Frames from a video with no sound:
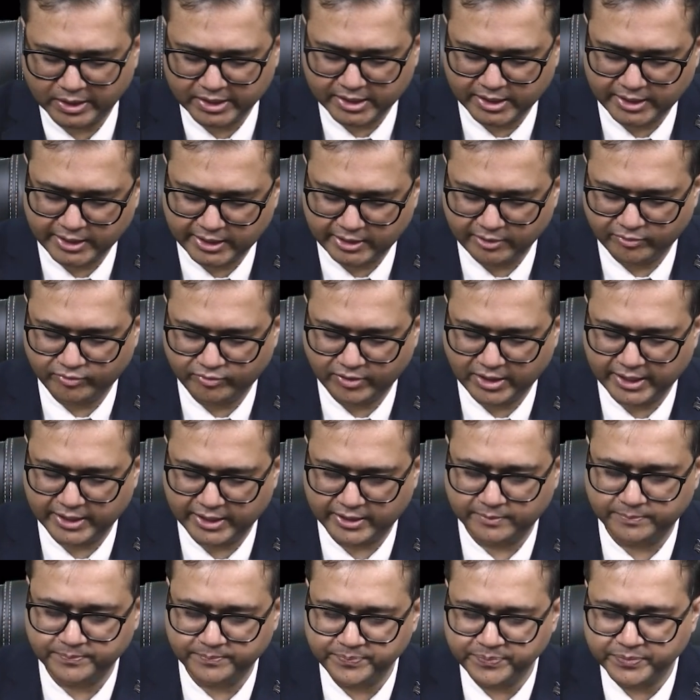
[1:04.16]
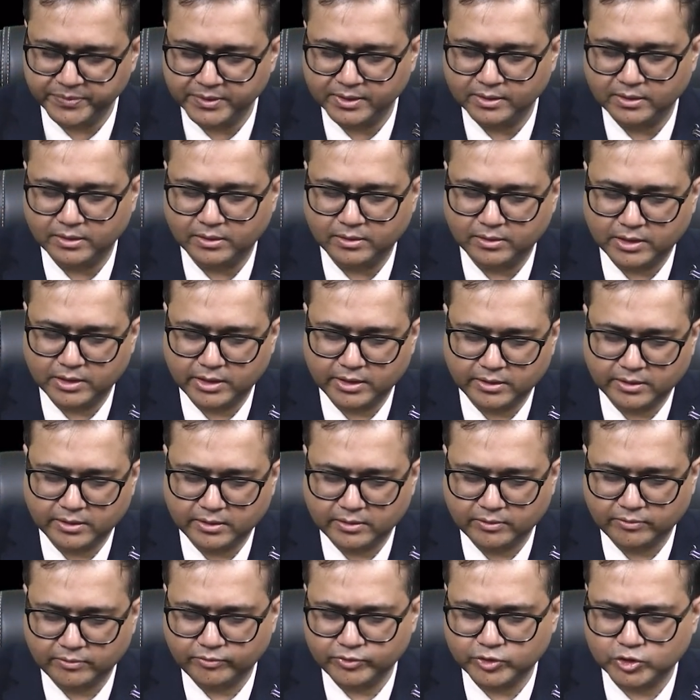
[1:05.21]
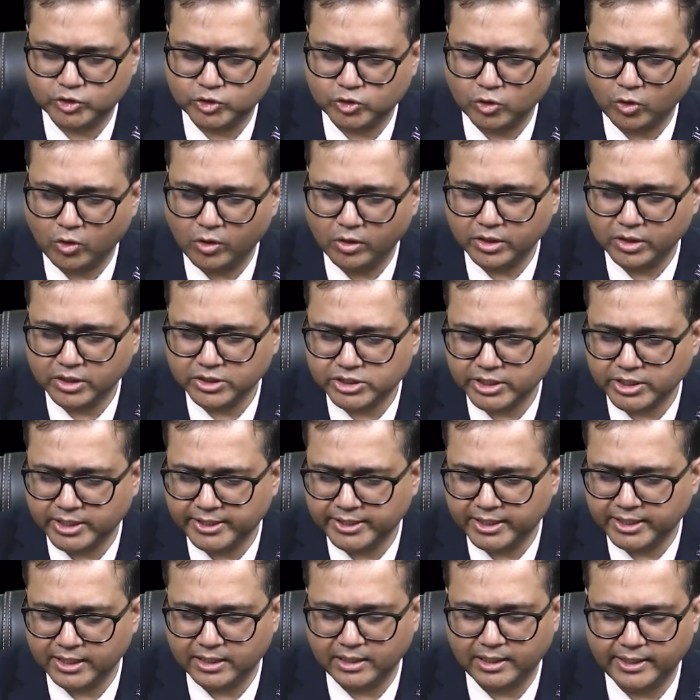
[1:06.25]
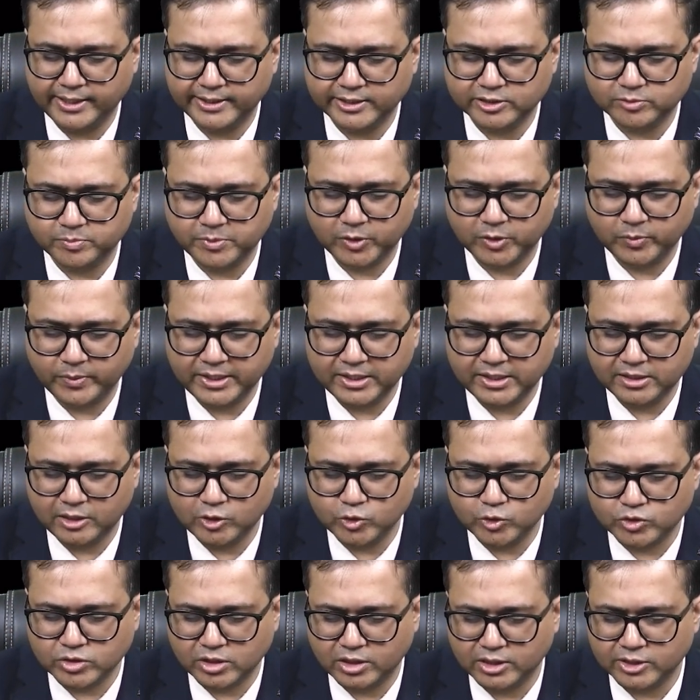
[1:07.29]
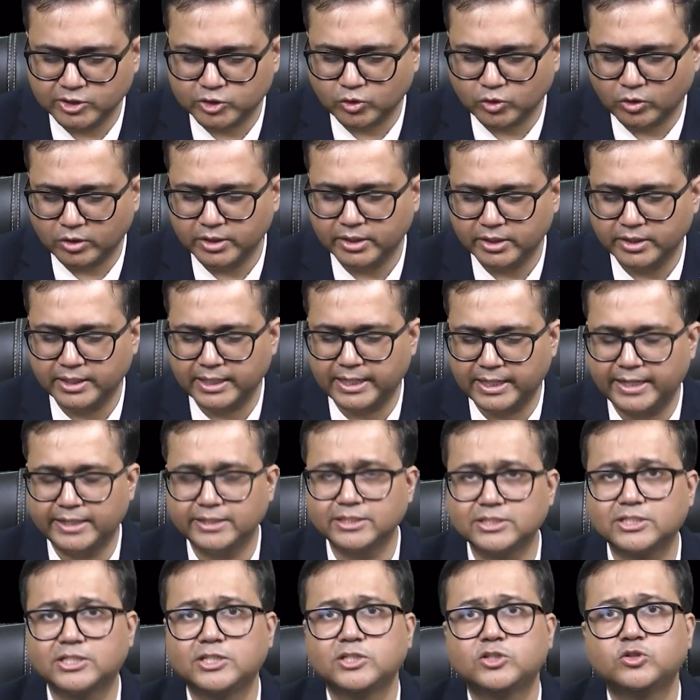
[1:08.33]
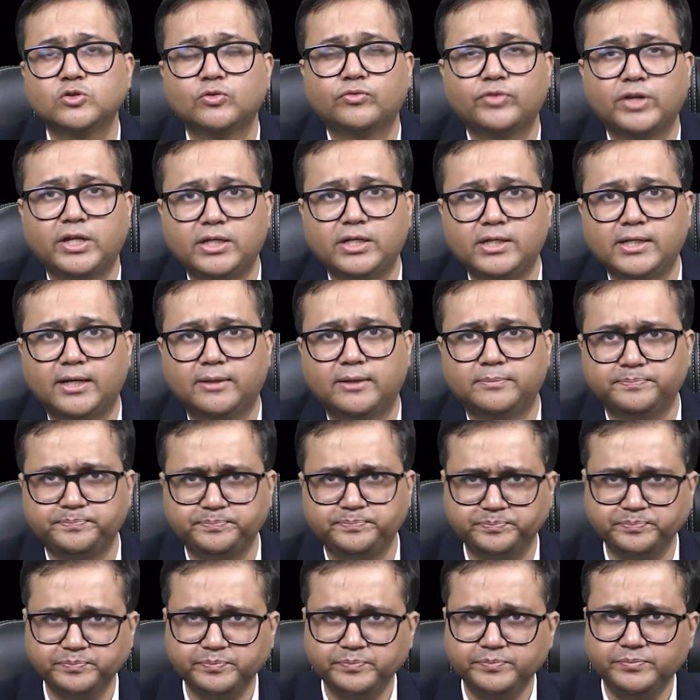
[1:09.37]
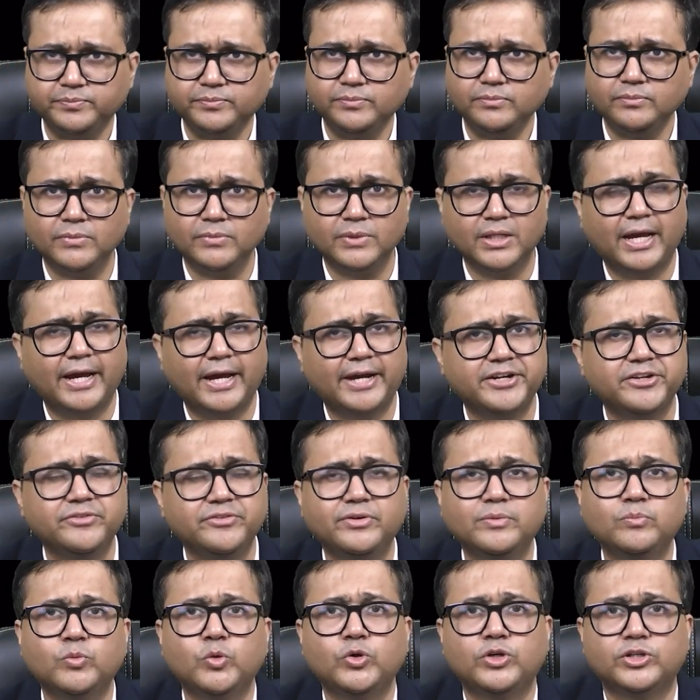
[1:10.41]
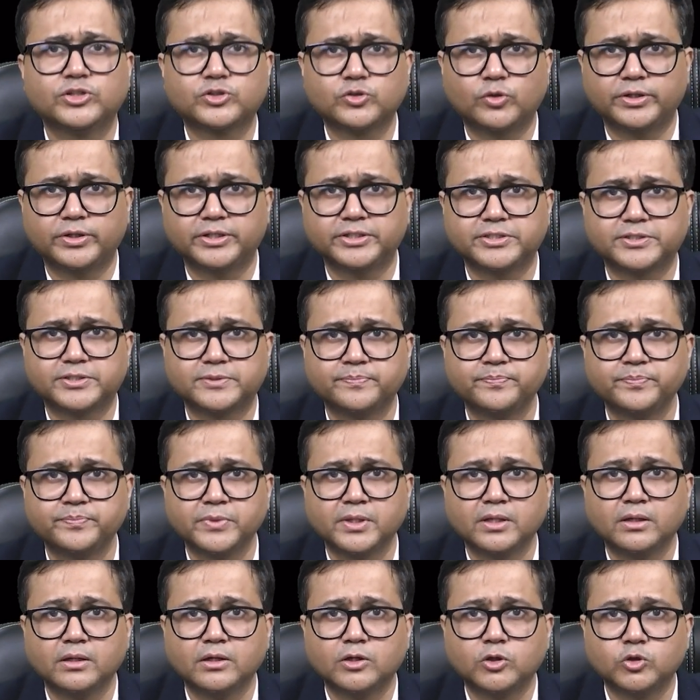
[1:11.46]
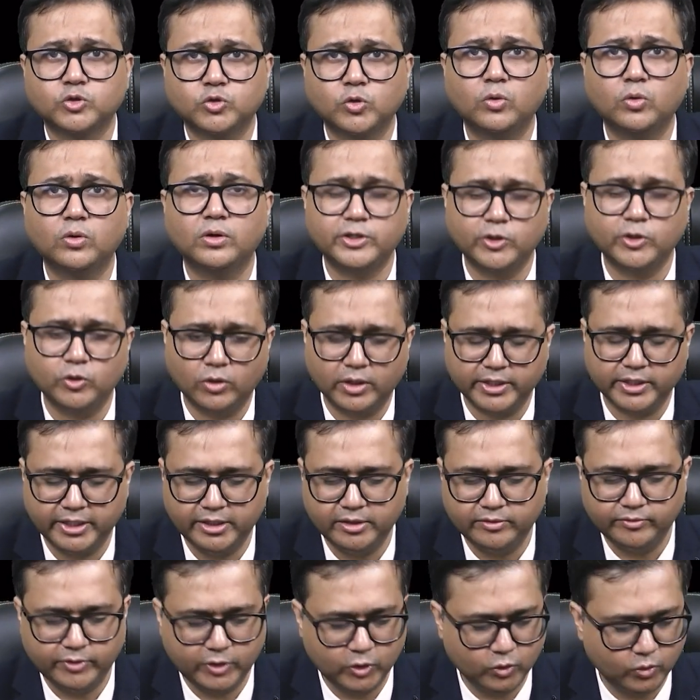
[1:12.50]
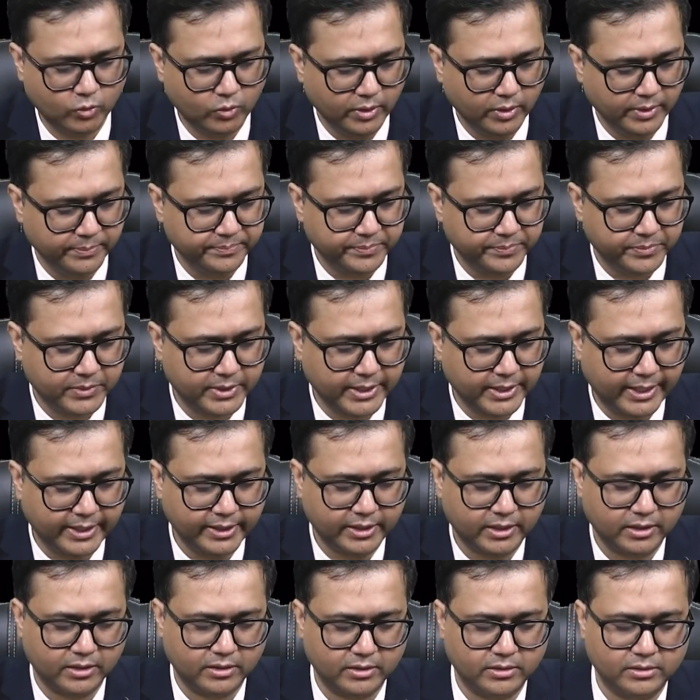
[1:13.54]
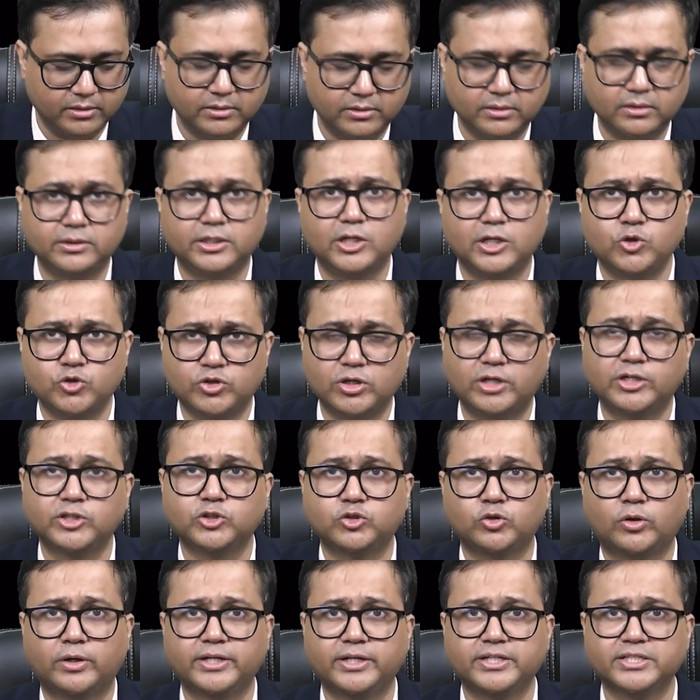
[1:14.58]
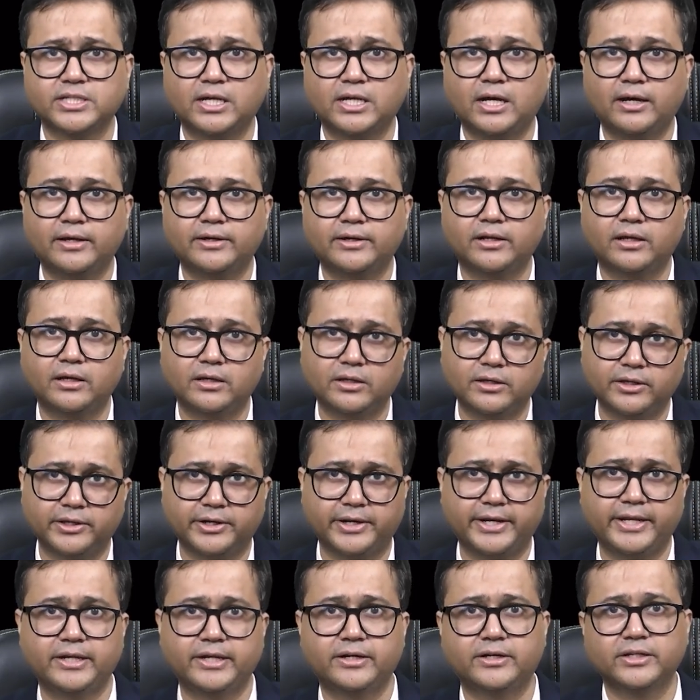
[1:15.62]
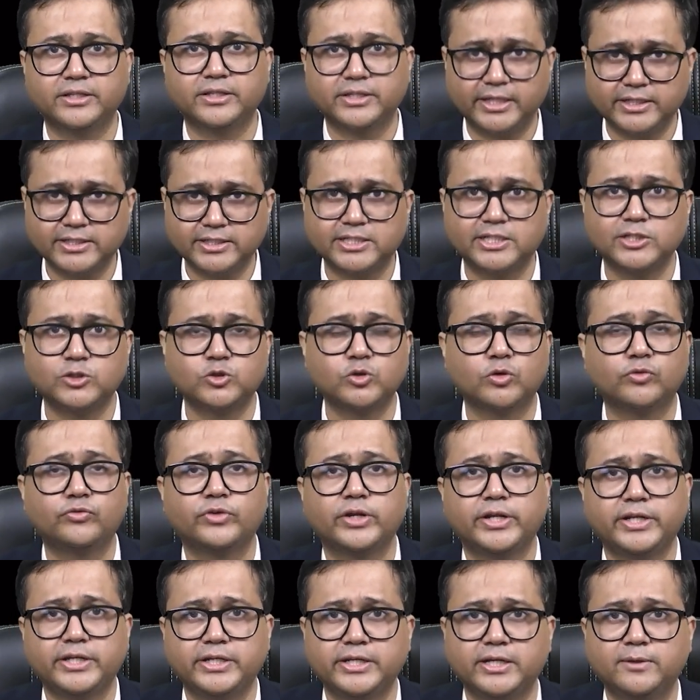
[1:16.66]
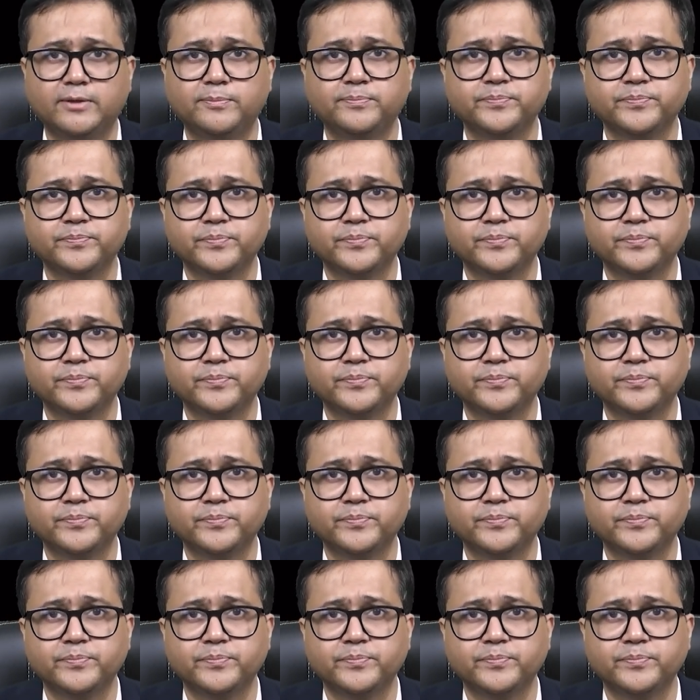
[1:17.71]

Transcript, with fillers: identify strong genetic links between delusional disorder and schizophrenia and even mood disorders. So, you know, again, we know that delusional disorders are rarer than schizophrenia.